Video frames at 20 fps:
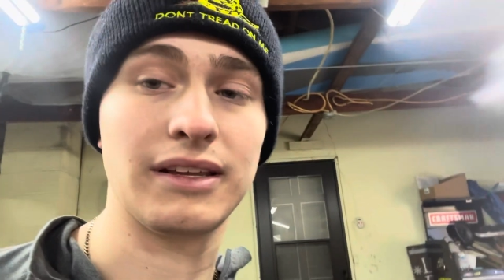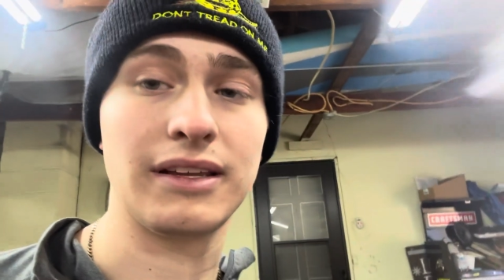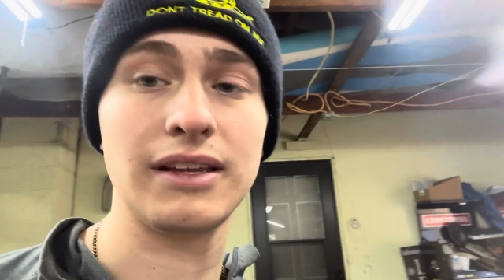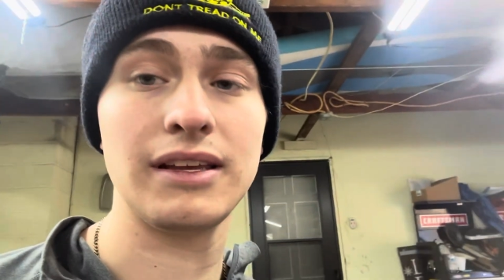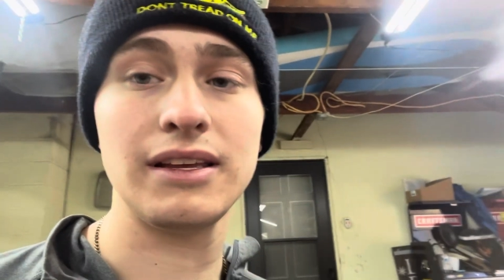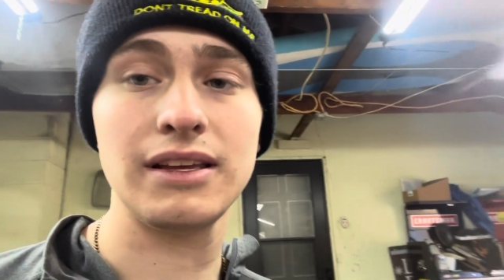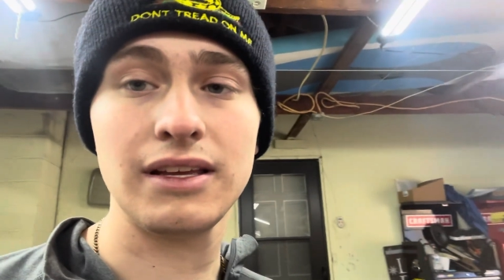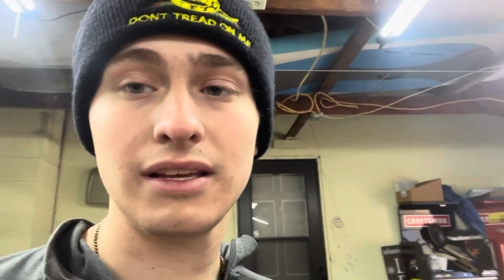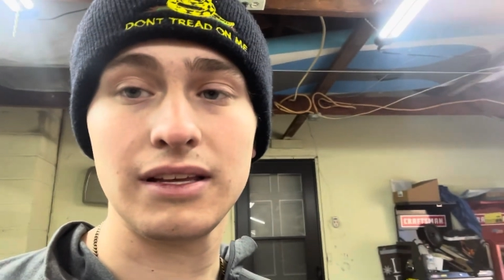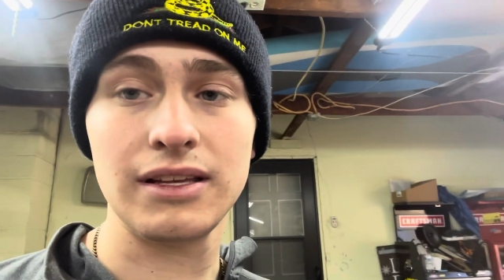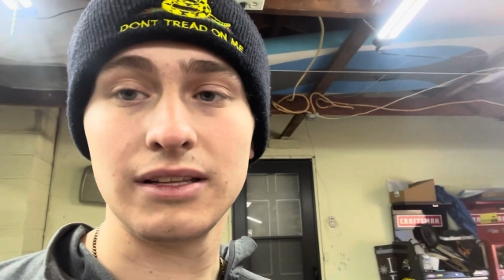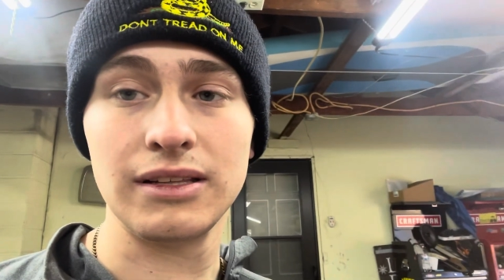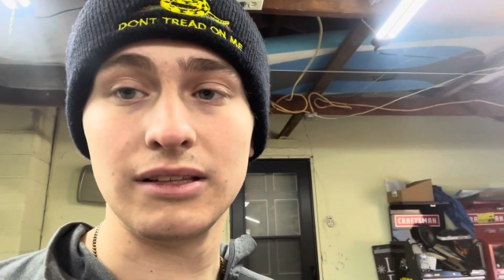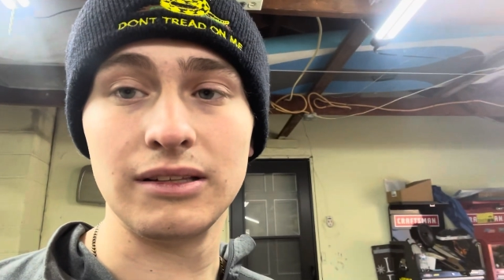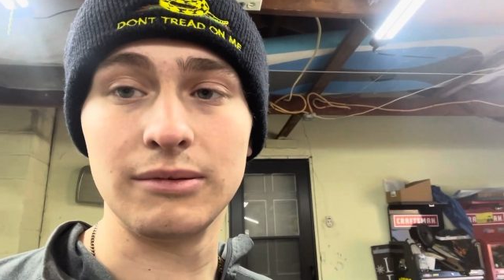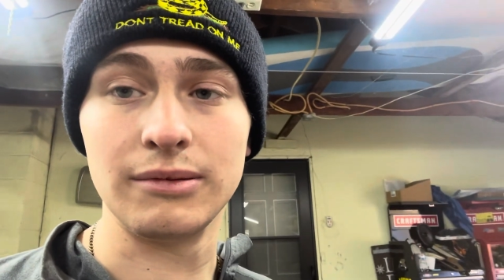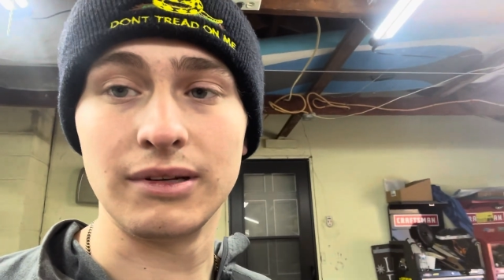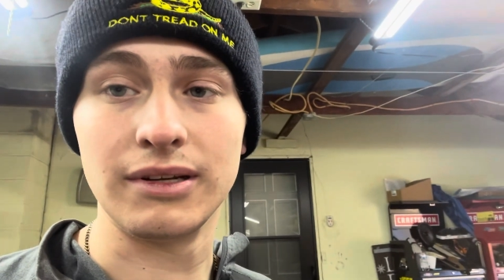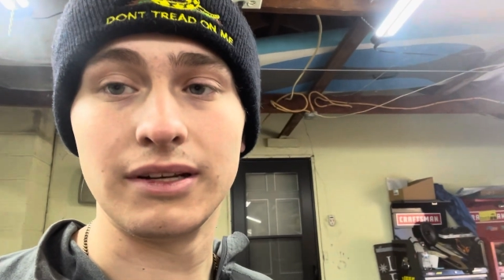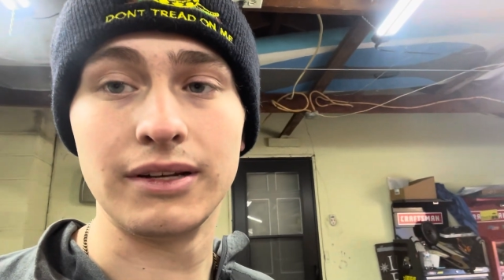a
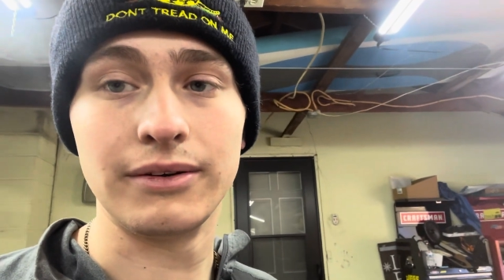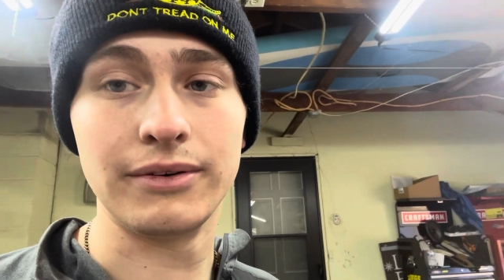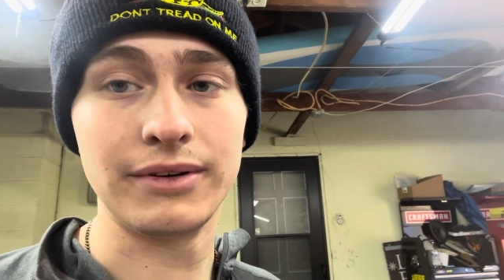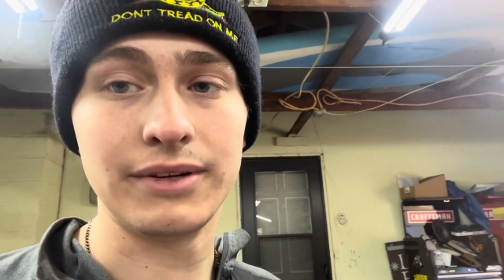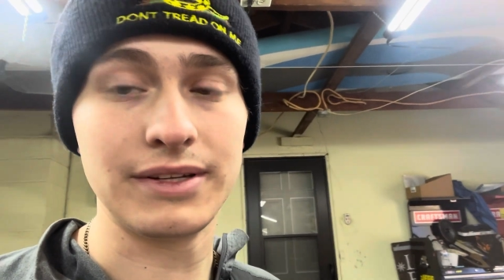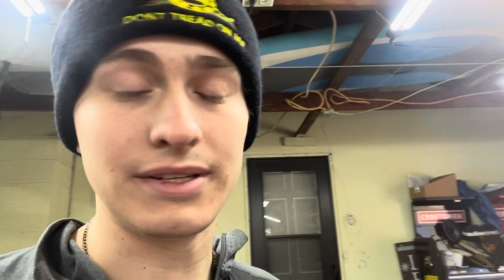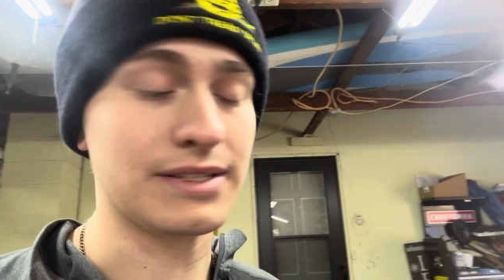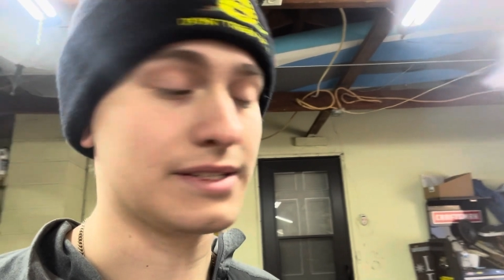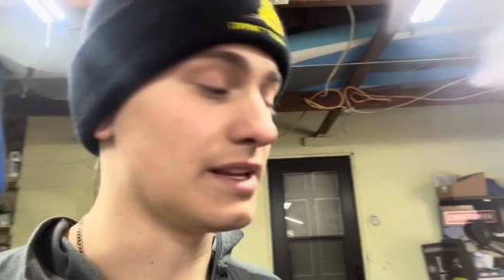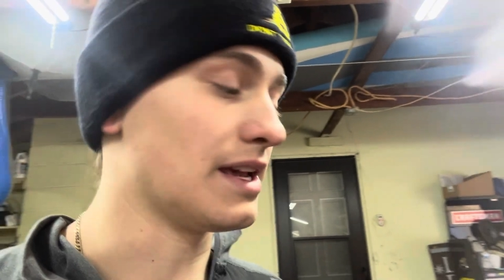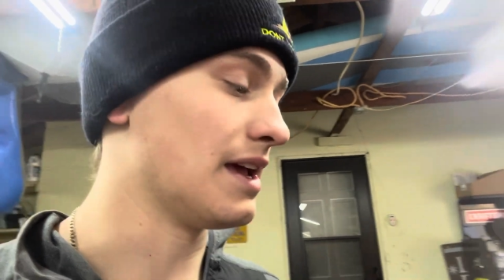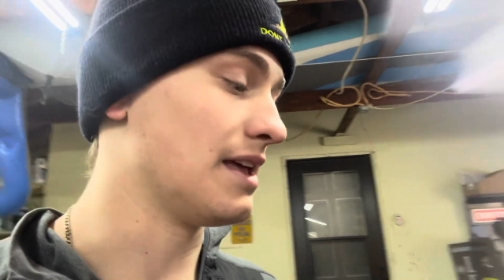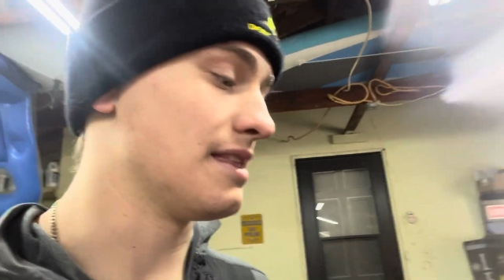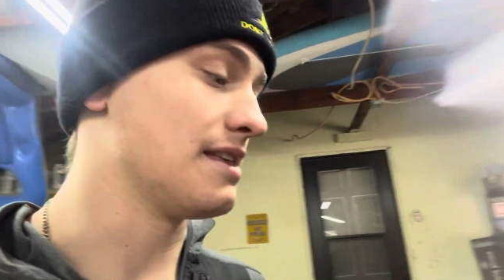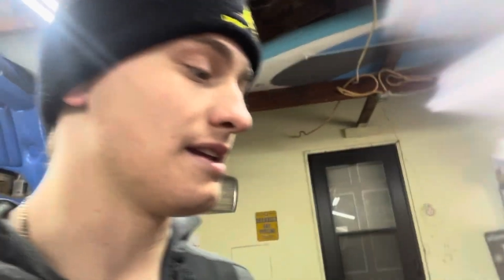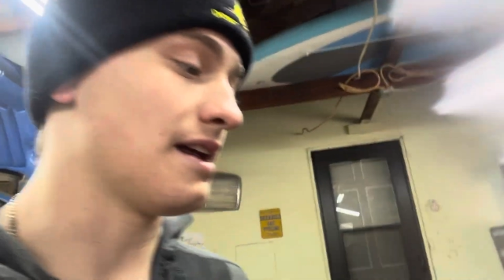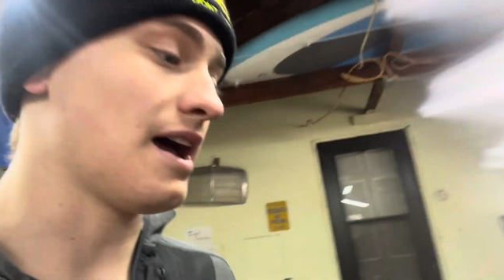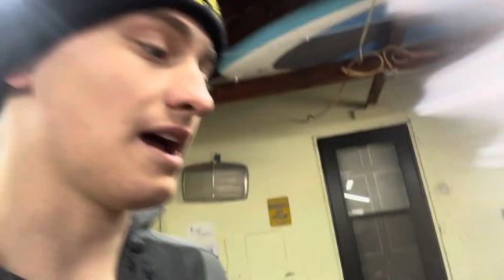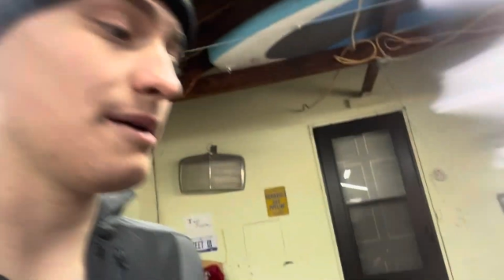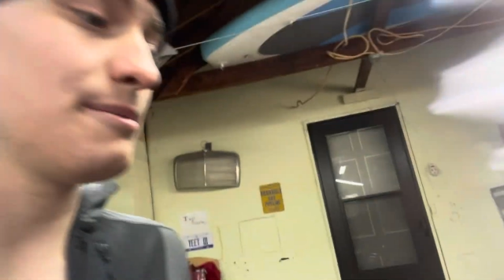little bit of noise. And then I